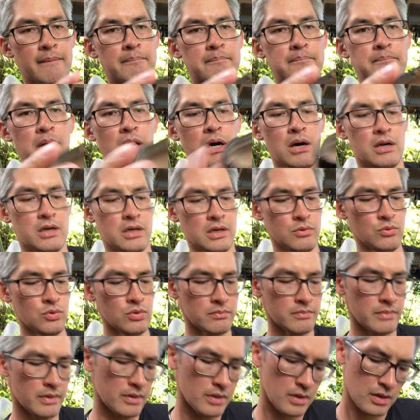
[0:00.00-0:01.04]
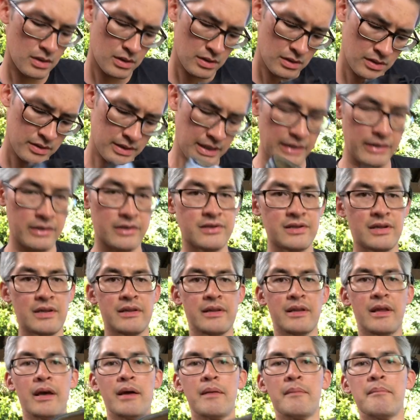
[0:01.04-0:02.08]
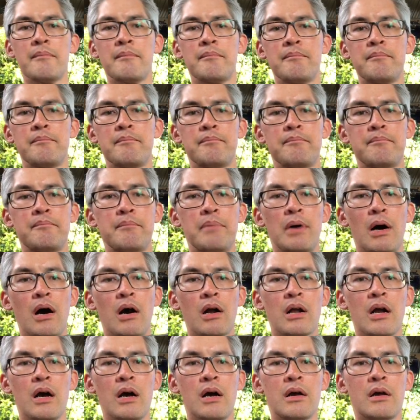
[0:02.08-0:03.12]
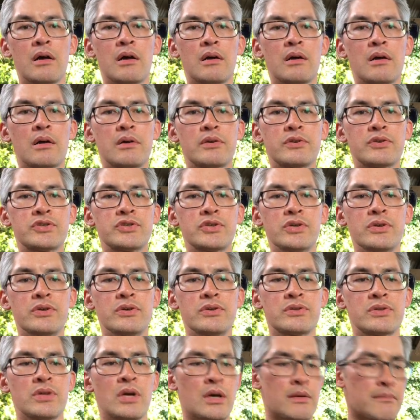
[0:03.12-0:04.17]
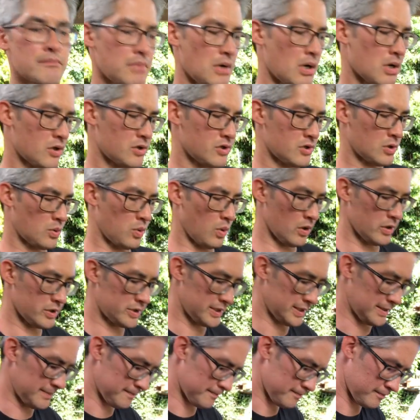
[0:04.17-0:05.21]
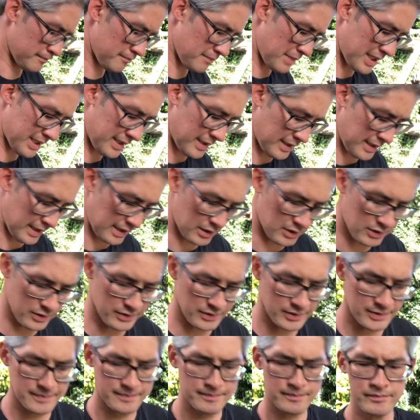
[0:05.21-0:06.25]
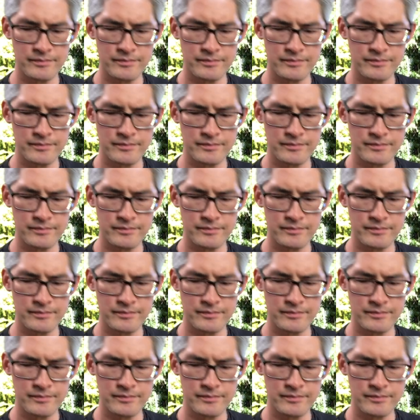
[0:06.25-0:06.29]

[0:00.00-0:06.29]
Barker, you can see it in there, Barker shoes. Barker's a quality, made in England,